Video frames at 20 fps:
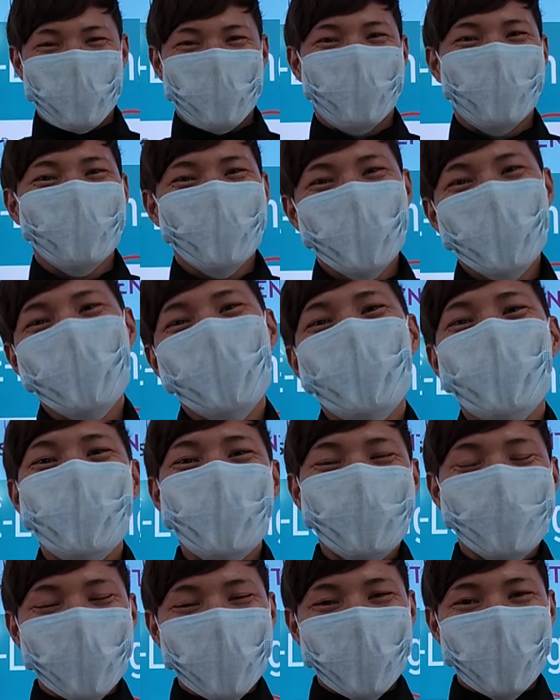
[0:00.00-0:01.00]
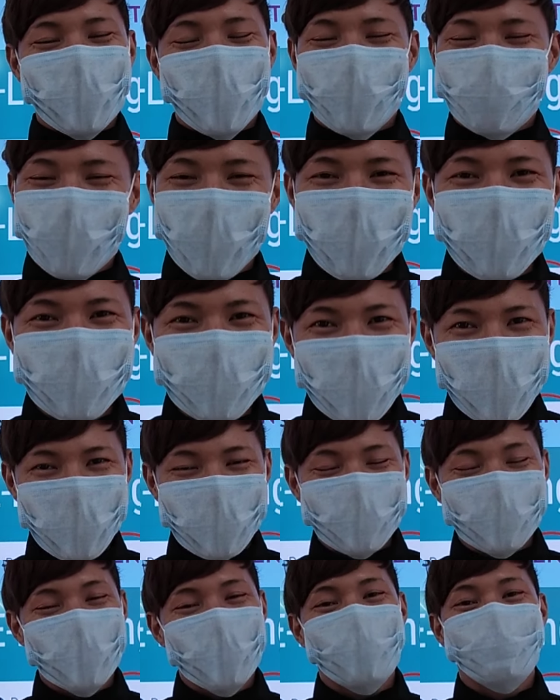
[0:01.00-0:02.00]
This is Teacher Ray of
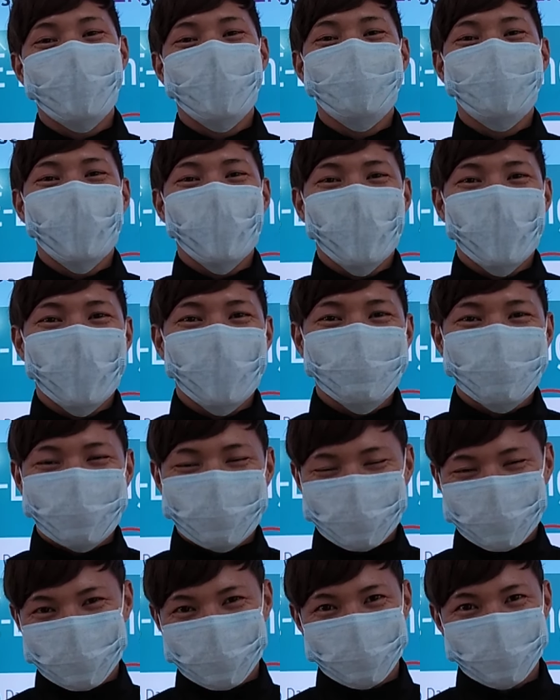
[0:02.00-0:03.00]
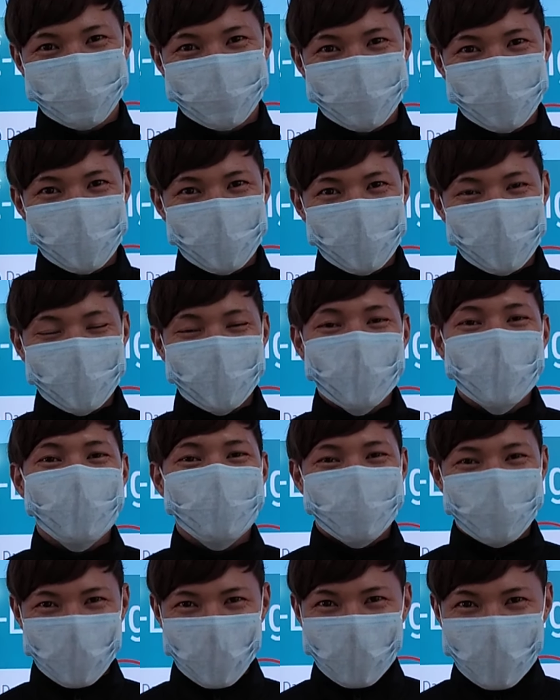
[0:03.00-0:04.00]
ACS MLP.
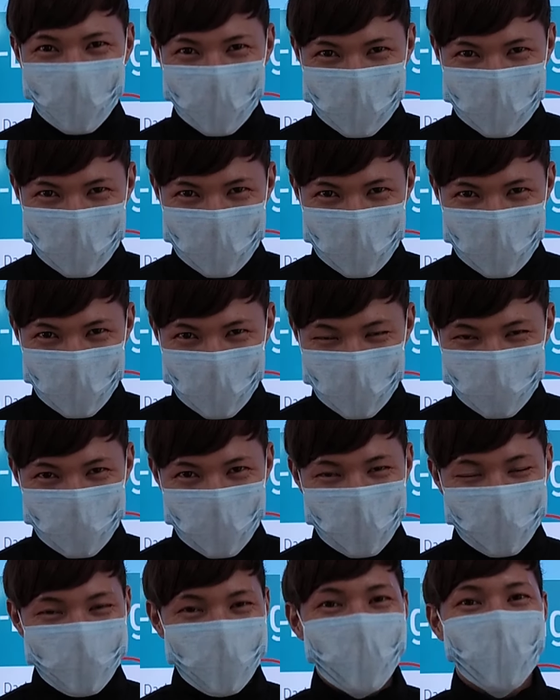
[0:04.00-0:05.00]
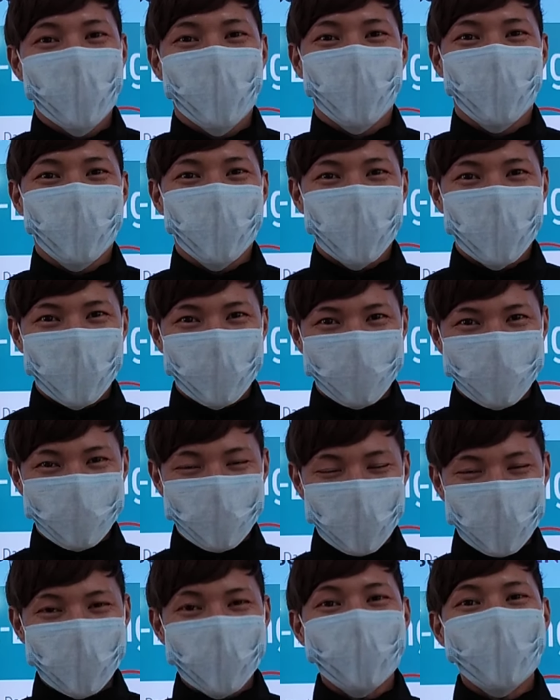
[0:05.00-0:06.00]
Previously in my videos,
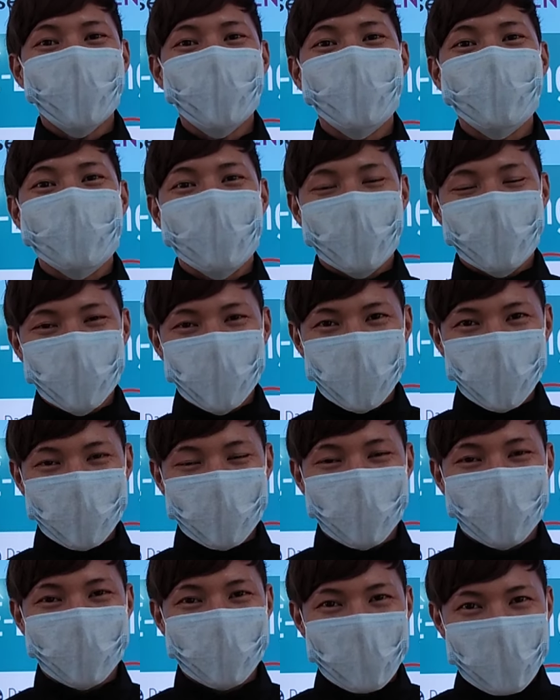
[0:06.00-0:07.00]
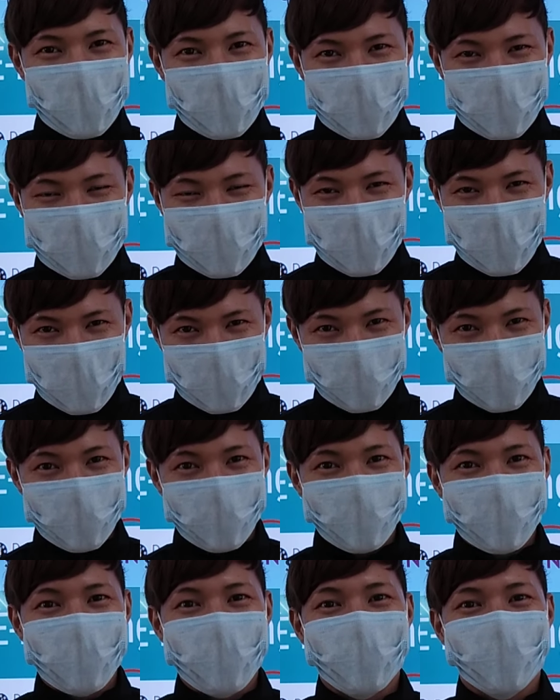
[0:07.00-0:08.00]
you learned how to log in and
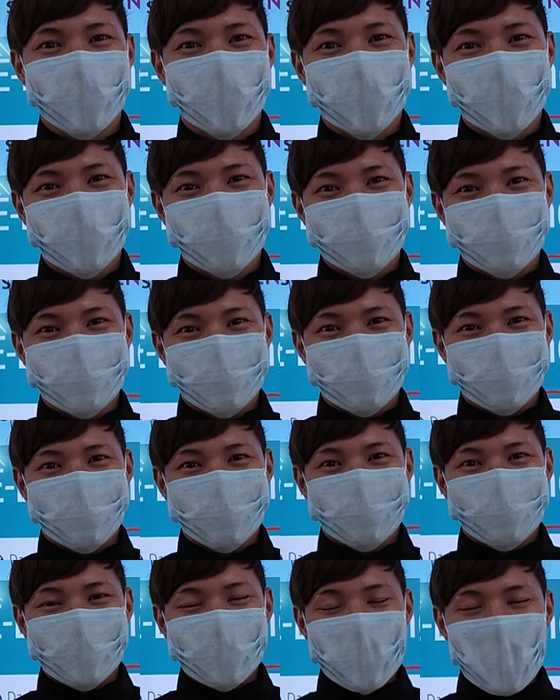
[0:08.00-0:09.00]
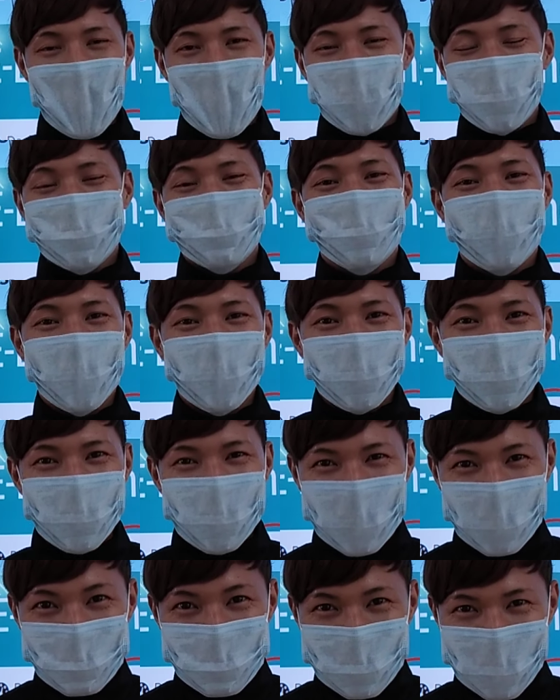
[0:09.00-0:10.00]
log out, how to find your
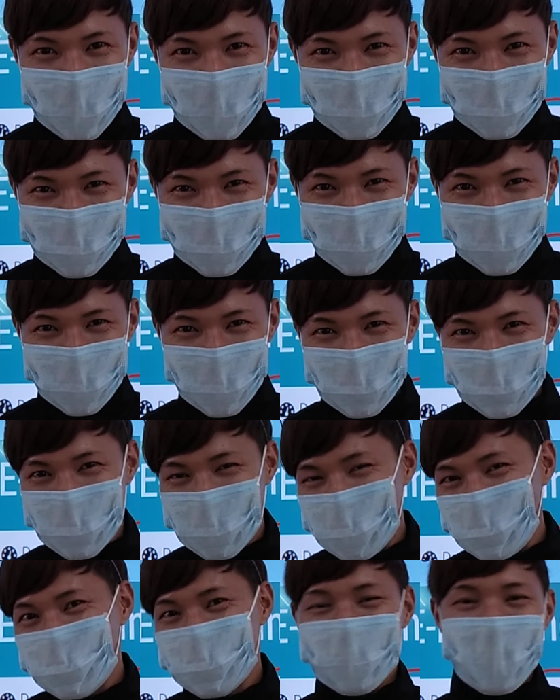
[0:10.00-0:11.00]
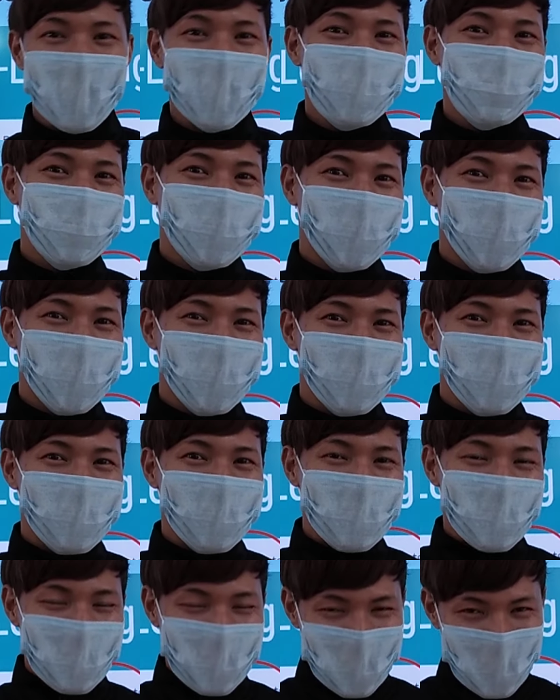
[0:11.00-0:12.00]
subjects using your dashboard
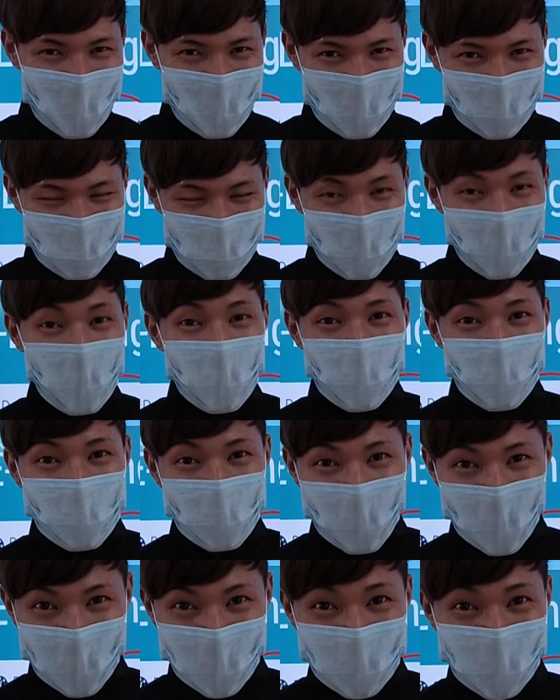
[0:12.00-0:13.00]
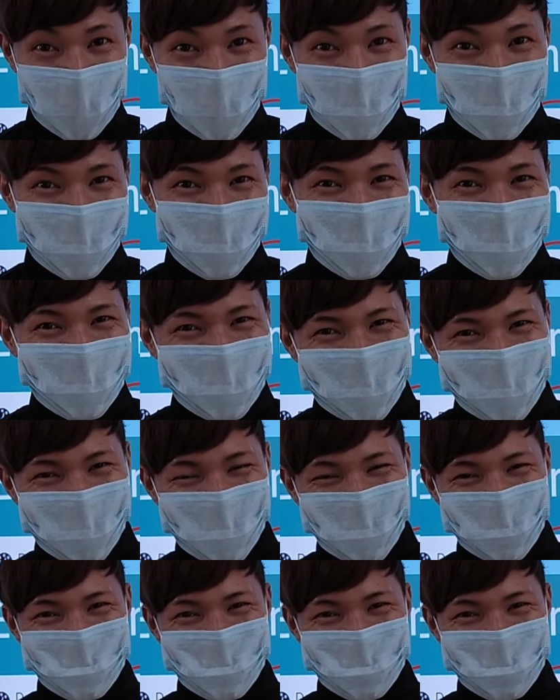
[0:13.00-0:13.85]
and My Courses.